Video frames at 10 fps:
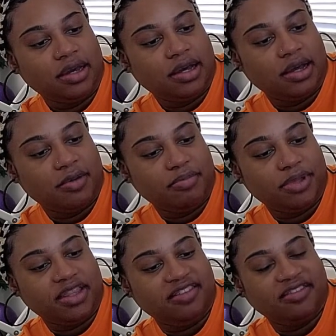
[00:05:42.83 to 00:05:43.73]
Um,
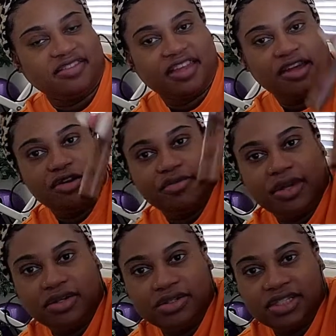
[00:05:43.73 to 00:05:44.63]
but this is
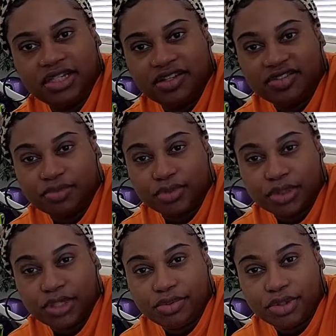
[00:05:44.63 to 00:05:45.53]
Caramelt, and it's
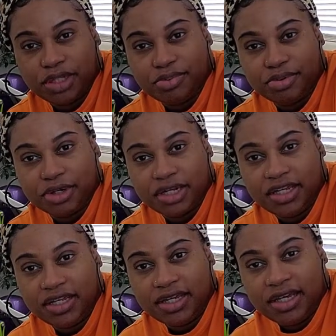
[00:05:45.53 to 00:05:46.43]
really, really pretty.